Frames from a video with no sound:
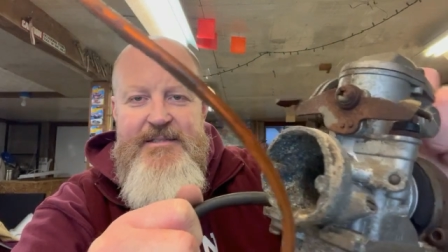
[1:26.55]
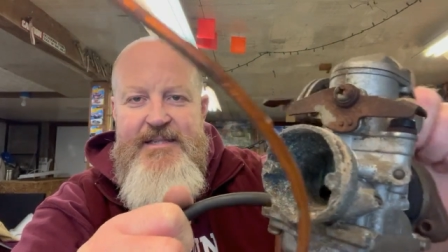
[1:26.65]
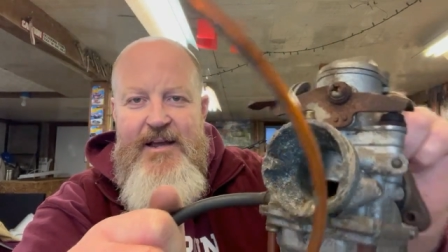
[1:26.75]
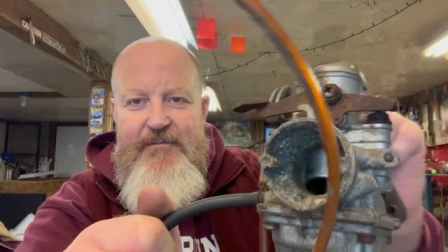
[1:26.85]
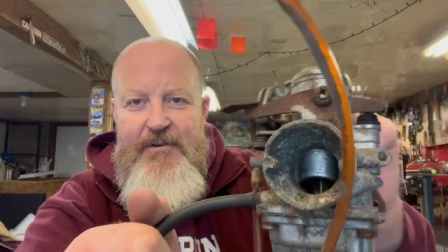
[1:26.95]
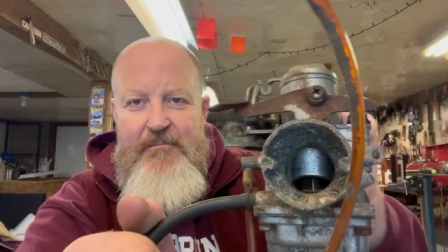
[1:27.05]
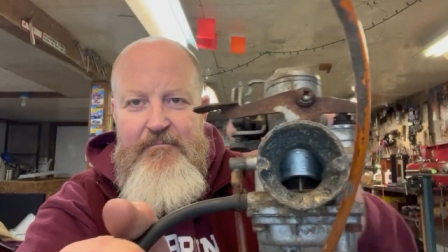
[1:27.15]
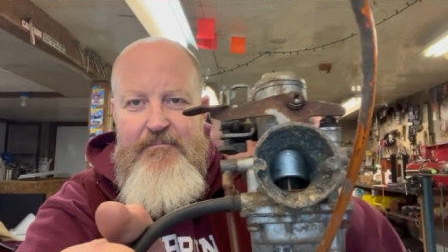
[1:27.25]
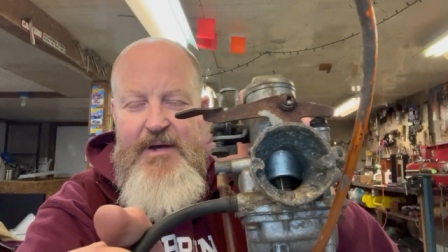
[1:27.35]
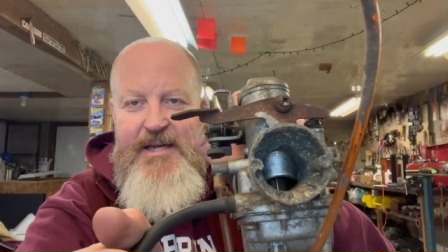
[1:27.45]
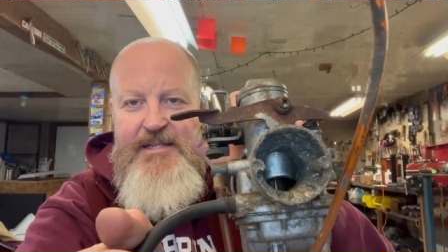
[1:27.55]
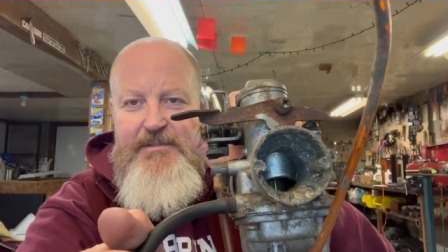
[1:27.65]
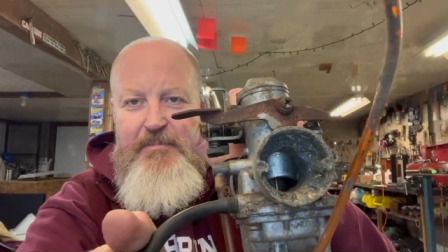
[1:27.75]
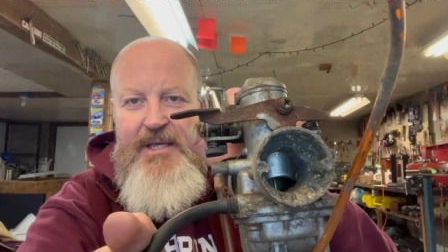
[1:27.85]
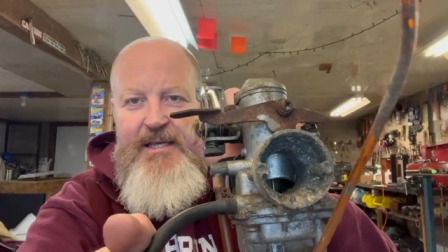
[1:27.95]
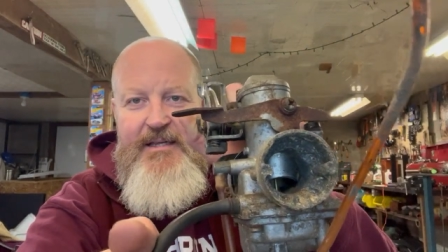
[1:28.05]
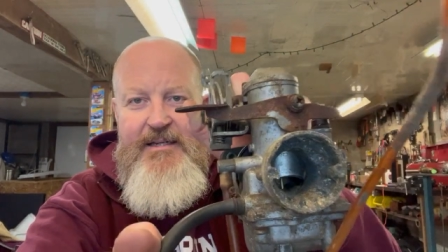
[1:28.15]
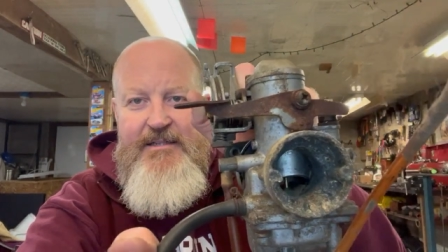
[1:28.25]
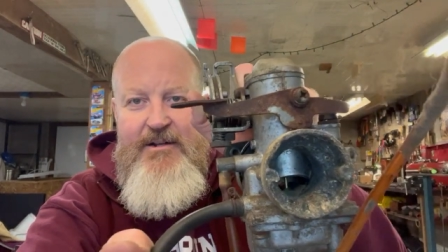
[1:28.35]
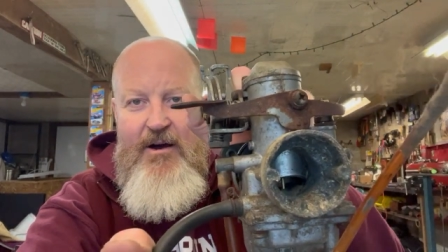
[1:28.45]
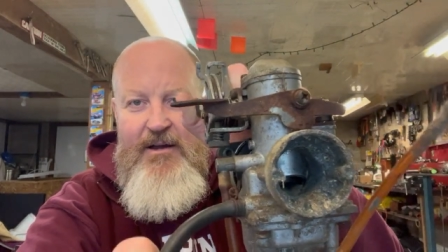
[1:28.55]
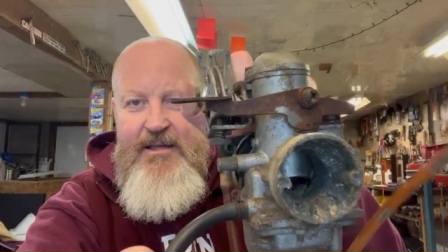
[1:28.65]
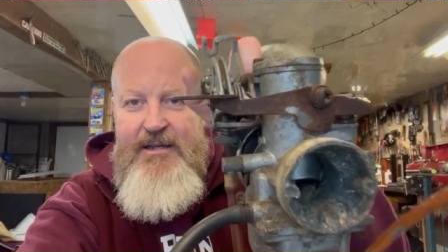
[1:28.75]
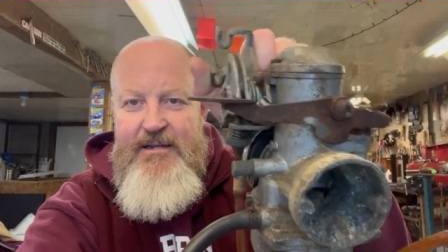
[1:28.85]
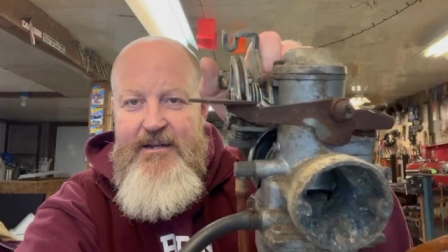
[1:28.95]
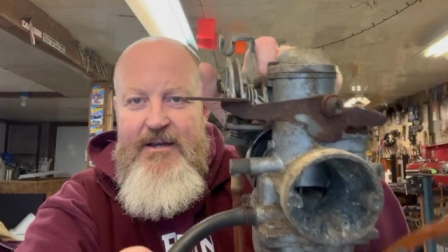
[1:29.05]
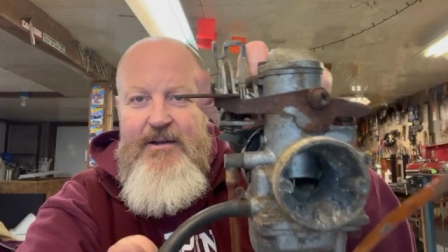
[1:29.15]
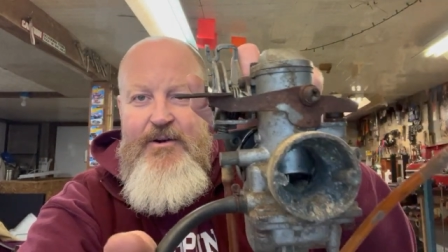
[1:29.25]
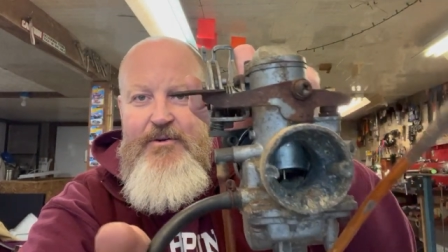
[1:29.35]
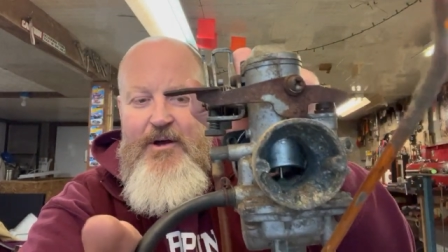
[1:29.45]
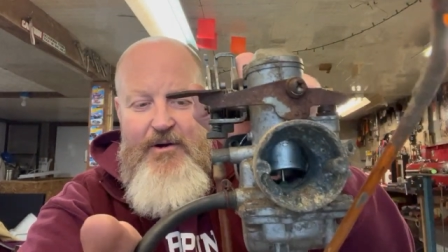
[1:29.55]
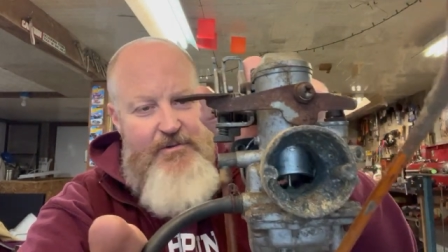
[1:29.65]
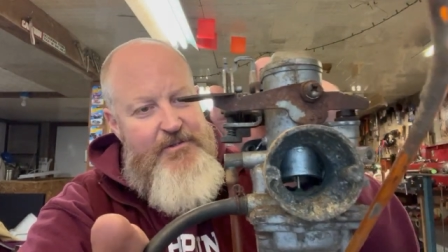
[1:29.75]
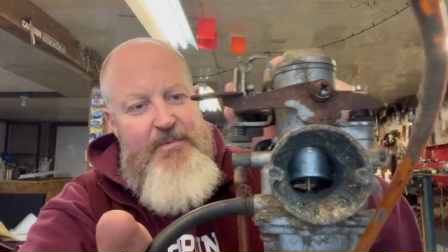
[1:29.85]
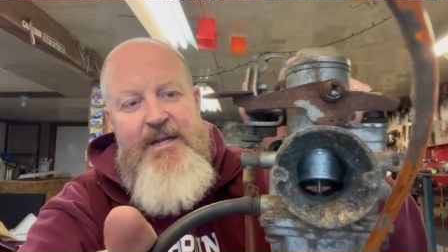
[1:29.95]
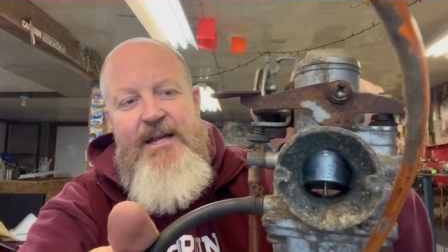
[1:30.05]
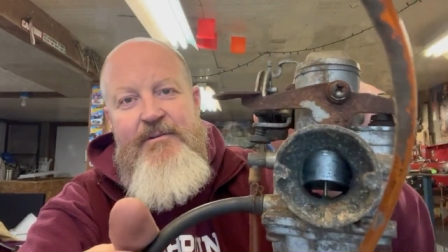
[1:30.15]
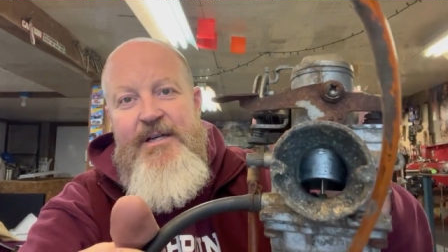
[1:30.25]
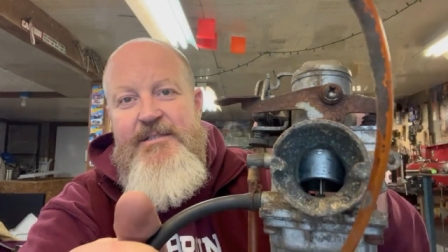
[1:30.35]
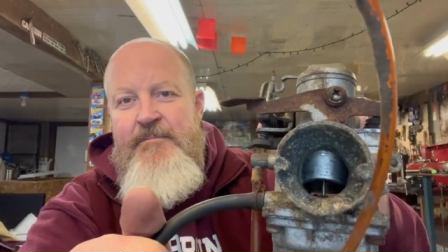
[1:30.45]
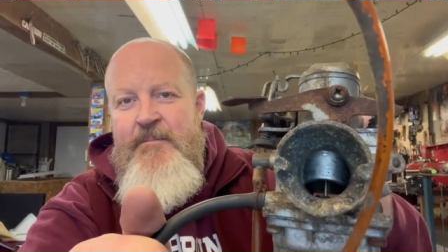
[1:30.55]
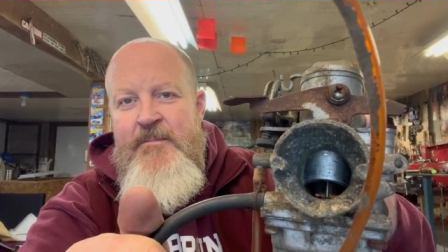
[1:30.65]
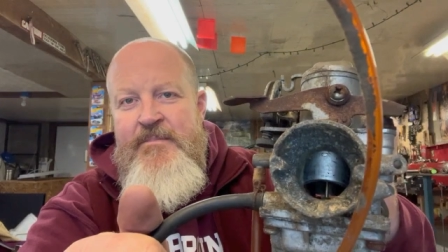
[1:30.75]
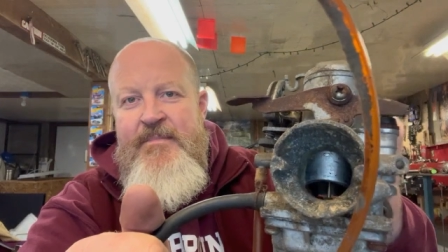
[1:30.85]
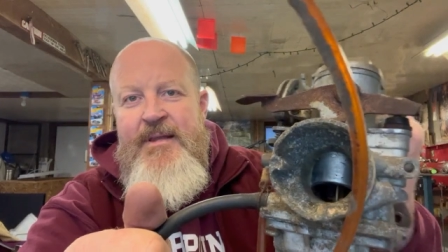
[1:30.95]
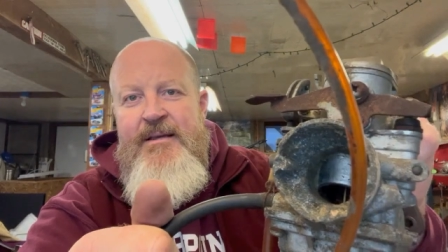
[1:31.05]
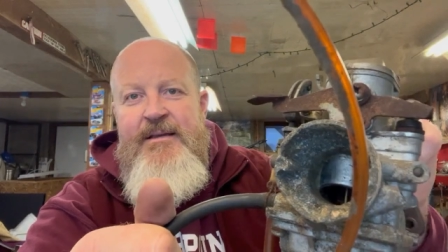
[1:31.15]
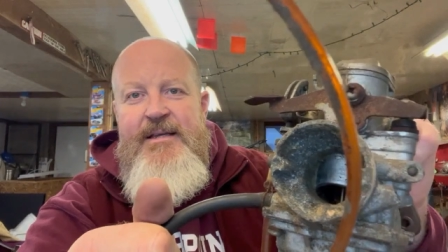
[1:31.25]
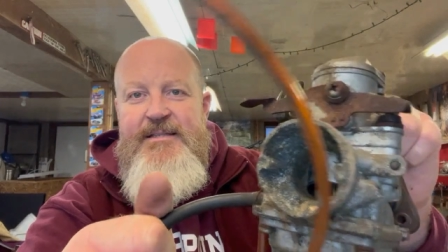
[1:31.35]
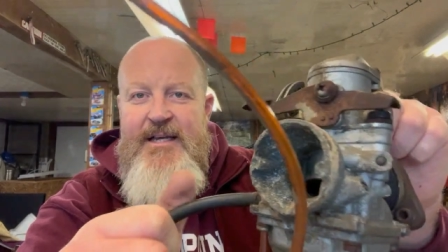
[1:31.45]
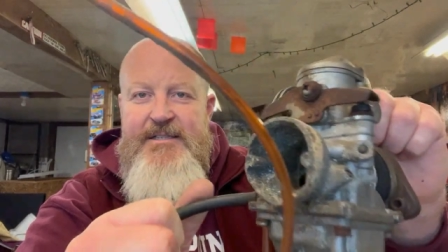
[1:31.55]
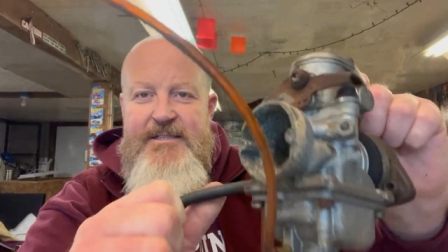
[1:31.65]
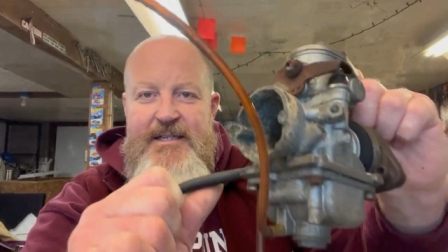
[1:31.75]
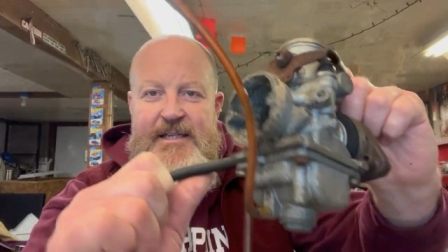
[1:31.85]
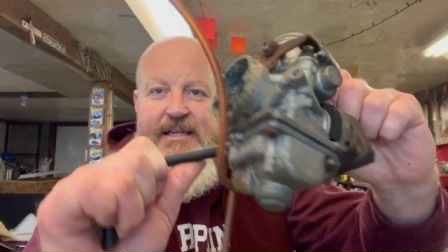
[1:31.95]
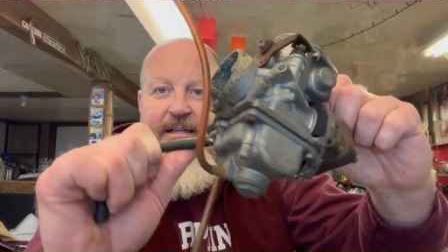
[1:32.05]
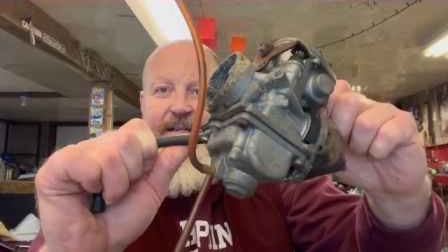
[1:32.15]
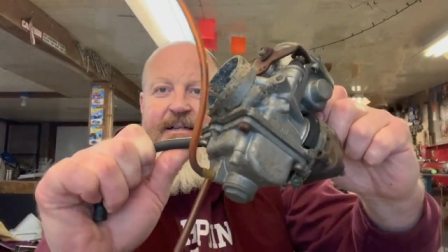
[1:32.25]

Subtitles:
Is that from mice peeing and gnawing? And who knows? But anyways, essentially,